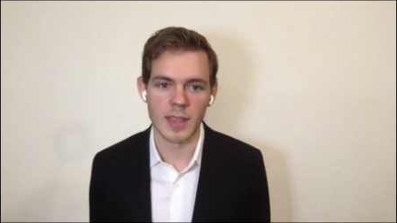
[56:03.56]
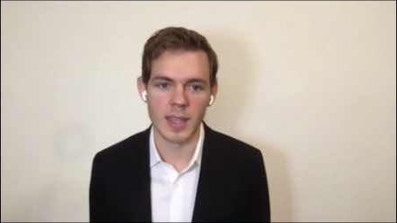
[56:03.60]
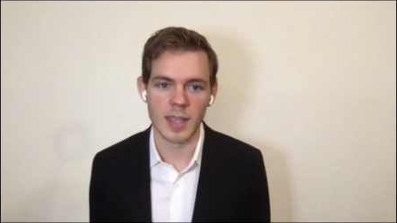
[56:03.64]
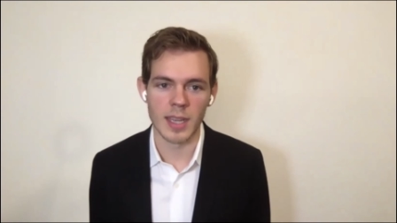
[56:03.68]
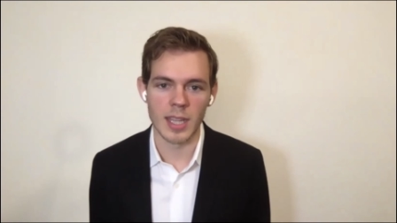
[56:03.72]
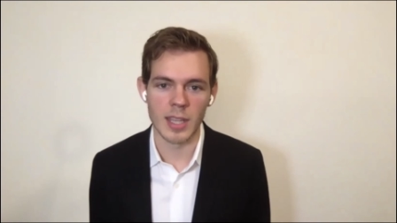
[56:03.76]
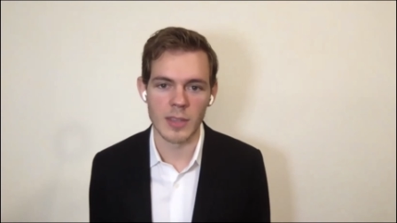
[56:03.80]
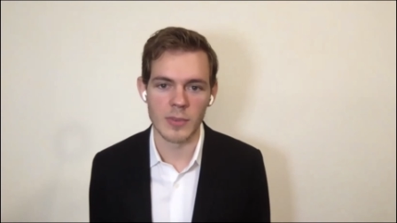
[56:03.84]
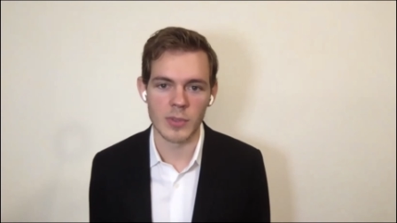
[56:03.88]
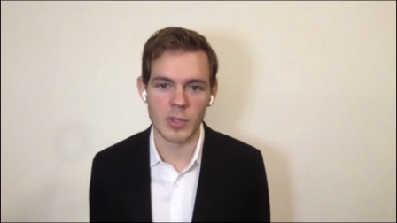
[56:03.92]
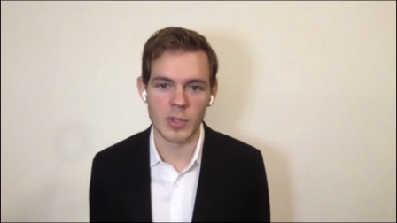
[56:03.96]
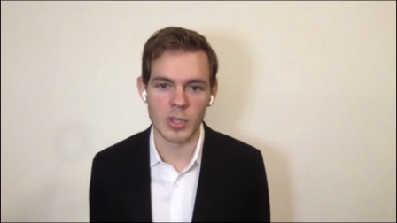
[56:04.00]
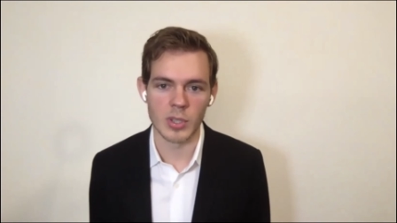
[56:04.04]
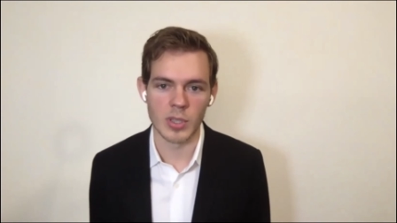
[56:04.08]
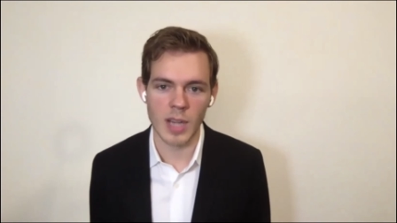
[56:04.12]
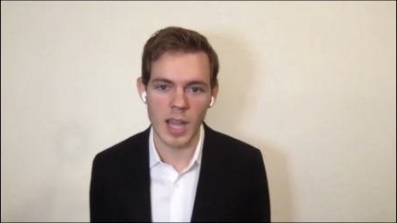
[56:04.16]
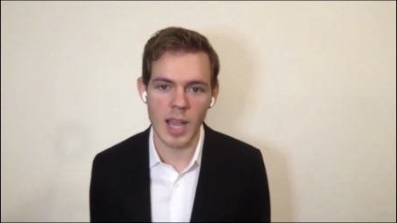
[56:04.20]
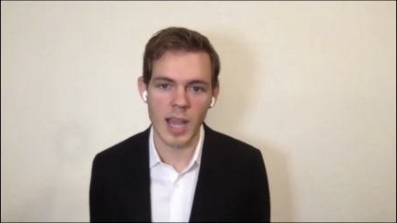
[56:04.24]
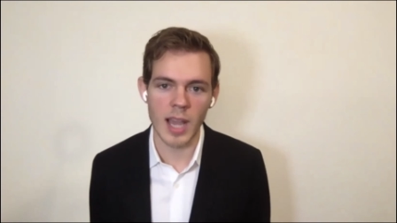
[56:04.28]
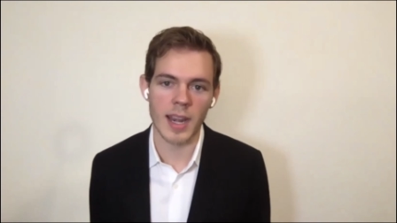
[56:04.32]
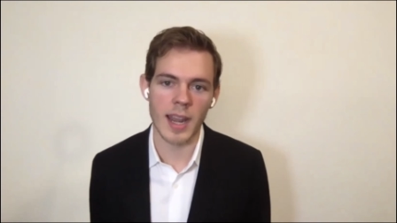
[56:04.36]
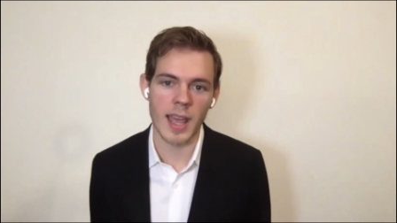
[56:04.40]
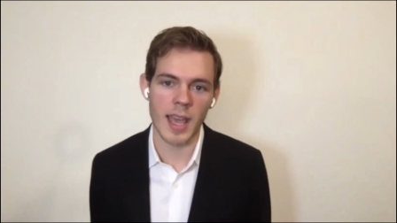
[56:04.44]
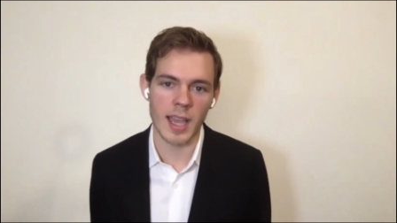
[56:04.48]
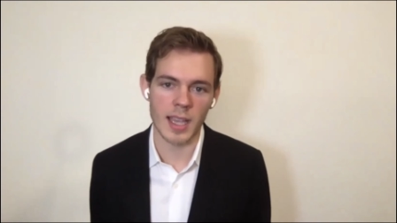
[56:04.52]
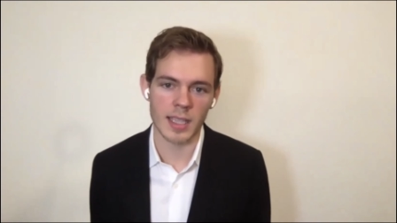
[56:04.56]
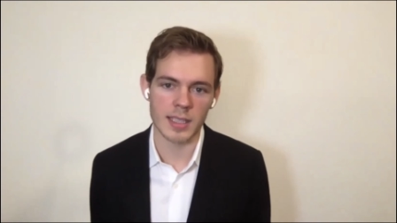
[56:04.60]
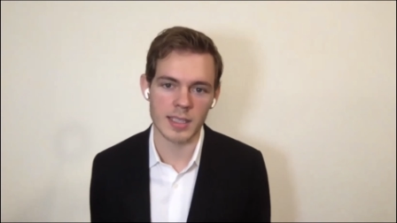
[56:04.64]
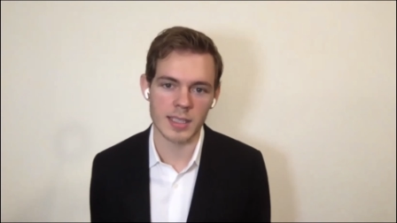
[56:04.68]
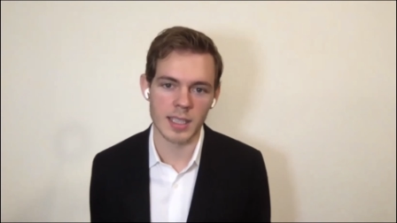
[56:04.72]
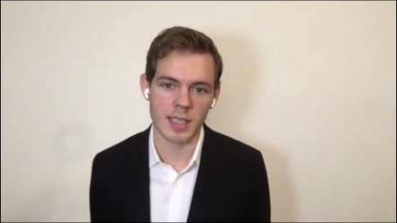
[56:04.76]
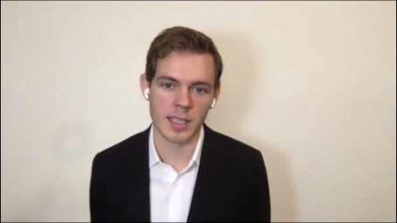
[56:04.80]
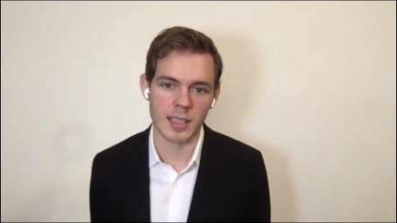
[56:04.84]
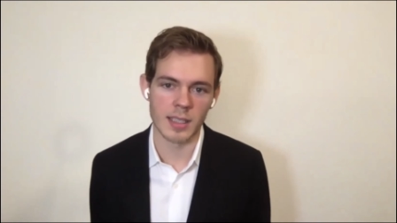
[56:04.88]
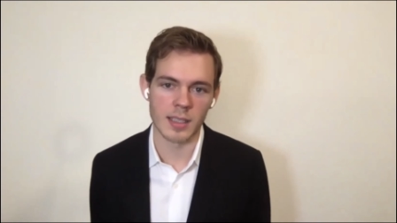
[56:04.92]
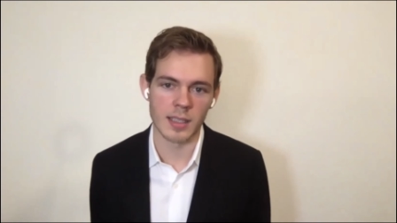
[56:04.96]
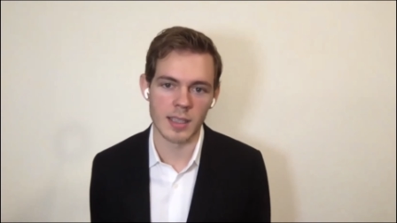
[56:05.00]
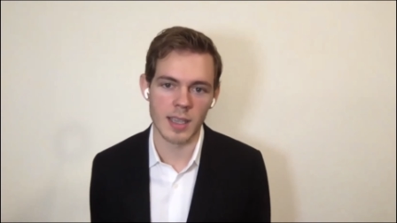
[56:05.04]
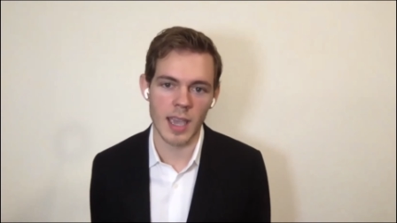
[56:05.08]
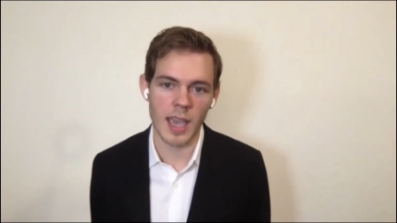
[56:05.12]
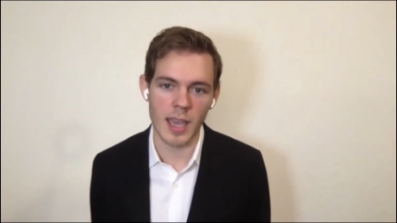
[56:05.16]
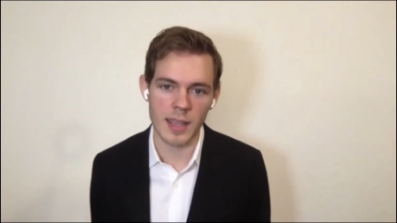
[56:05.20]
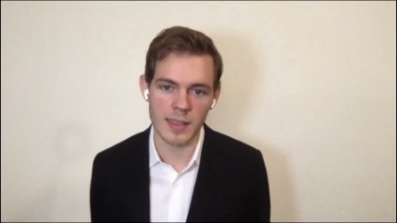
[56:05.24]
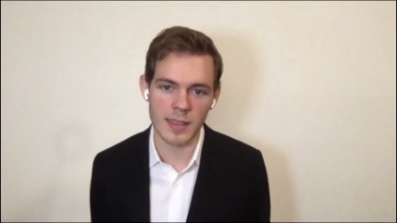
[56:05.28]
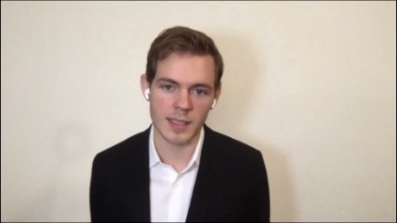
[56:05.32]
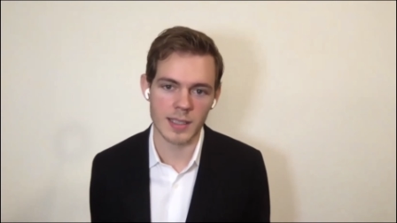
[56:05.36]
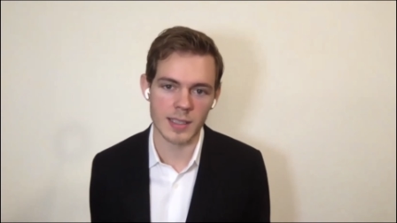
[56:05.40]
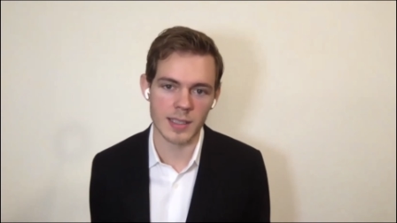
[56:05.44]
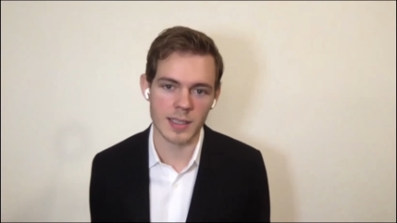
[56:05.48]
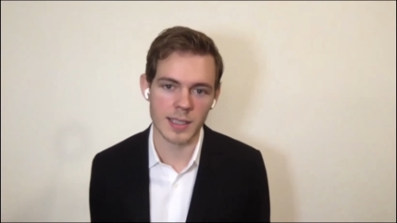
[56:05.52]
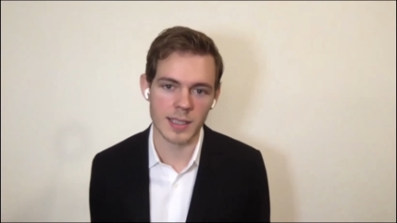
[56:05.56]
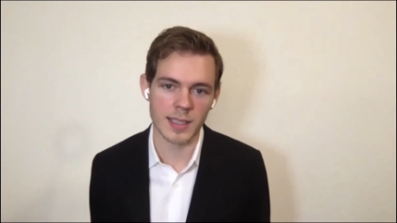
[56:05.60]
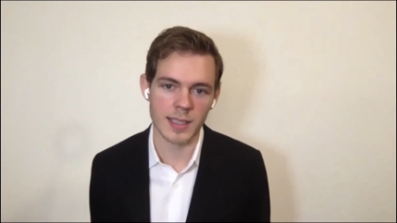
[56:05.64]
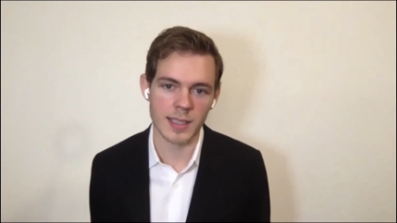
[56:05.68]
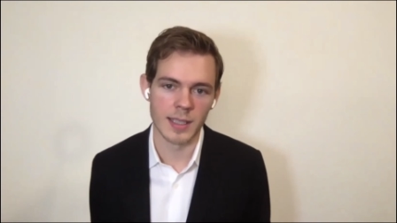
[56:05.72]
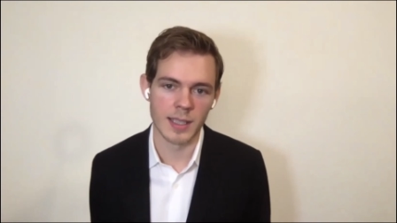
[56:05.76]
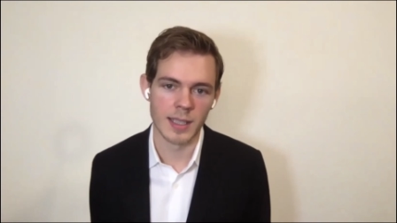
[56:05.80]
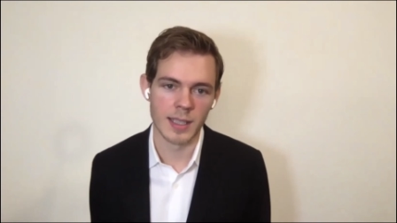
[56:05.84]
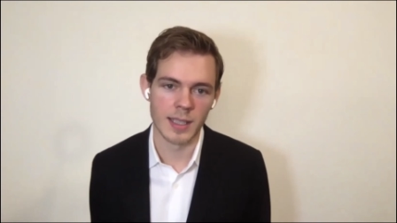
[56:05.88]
if you're not acting ethically,